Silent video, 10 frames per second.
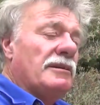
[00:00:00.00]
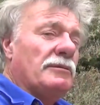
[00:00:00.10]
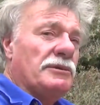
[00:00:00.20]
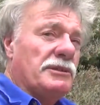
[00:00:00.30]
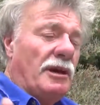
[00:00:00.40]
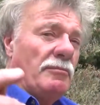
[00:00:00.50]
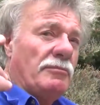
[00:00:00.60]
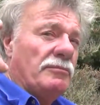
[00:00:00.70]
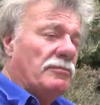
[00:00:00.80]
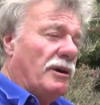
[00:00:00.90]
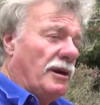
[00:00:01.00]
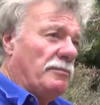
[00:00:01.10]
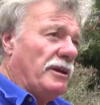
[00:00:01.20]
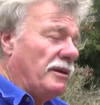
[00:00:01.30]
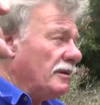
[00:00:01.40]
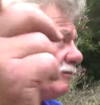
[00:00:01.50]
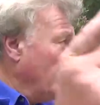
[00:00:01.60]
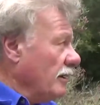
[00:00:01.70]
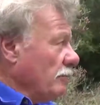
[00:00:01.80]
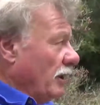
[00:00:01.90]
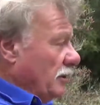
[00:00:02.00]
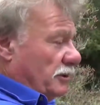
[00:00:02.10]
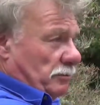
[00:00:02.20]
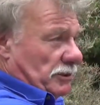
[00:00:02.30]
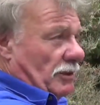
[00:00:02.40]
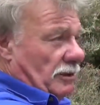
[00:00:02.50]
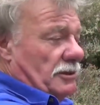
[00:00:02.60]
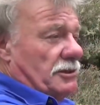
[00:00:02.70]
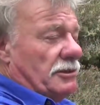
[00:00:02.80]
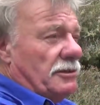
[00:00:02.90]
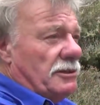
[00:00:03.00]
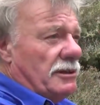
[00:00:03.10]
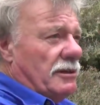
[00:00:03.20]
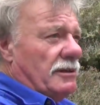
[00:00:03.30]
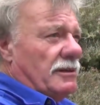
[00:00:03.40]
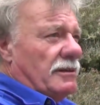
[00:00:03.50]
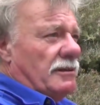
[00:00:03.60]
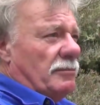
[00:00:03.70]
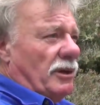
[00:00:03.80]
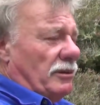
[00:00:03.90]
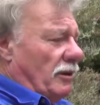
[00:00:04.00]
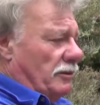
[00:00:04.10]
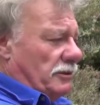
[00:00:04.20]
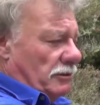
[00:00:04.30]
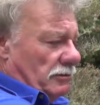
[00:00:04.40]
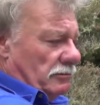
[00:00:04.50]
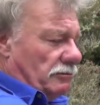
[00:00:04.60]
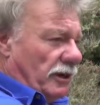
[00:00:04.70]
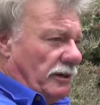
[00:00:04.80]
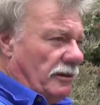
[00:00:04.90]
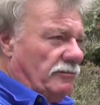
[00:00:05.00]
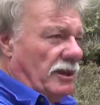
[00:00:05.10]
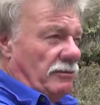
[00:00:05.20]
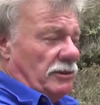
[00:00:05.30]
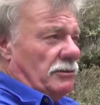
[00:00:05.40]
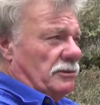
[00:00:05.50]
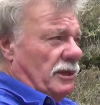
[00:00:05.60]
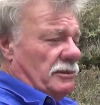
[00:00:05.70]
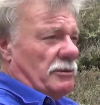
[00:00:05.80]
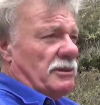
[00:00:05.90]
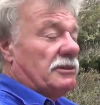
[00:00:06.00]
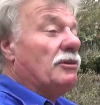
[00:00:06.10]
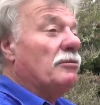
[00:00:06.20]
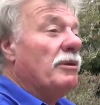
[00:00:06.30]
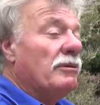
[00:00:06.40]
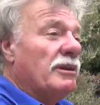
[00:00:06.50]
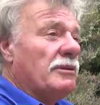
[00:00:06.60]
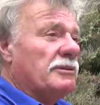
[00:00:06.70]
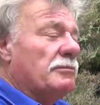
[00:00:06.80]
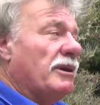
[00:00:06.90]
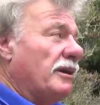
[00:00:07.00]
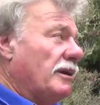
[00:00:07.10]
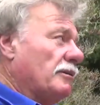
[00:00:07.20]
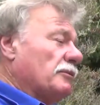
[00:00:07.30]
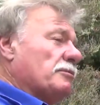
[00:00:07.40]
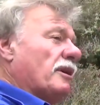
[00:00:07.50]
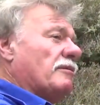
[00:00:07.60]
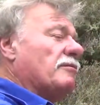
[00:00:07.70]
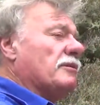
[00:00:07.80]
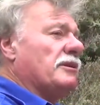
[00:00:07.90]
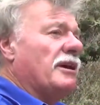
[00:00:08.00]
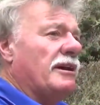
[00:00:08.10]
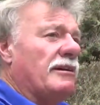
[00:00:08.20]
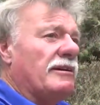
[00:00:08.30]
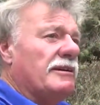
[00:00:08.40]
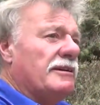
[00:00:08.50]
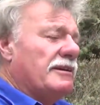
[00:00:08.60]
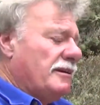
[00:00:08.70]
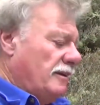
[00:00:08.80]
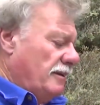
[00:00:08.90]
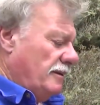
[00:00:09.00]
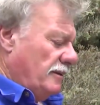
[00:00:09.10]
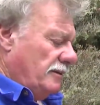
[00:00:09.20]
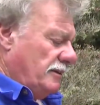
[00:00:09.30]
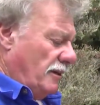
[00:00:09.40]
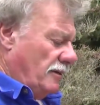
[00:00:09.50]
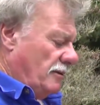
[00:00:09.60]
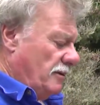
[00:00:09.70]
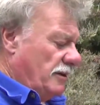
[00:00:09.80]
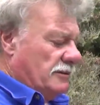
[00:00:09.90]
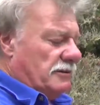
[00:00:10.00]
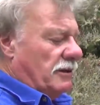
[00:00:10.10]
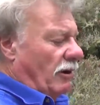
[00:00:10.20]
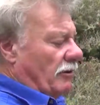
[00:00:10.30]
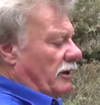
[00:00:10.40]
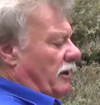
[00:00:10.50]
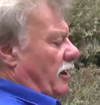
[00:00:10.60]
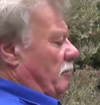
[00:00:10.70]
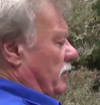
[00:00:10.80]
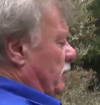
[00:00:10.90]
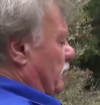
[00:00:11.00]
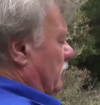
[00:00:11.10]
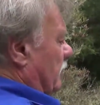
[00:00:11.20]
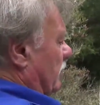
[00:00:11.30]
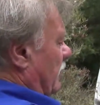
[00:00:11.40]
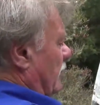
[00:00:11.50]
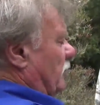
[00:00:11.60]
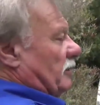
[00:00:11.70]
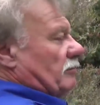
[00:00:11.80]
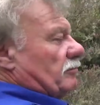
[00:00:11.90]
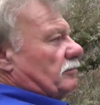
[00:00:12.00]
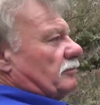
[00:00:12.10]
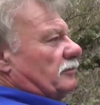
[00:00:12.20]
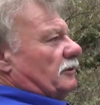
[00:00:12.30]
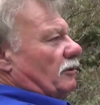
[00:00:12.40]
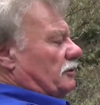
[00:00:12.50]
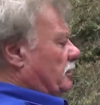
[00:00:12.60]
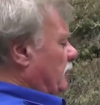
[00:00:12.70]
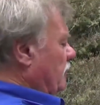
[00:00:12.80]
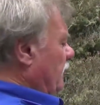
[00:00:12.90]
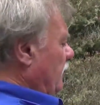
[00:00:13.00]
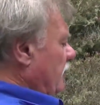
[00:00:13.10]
There was one up the head of the valley, one just beside the church. You might notice a little ring of daffodils. That's where a school building used to be, and there was one further down. So there's the logging camp where the loggers live.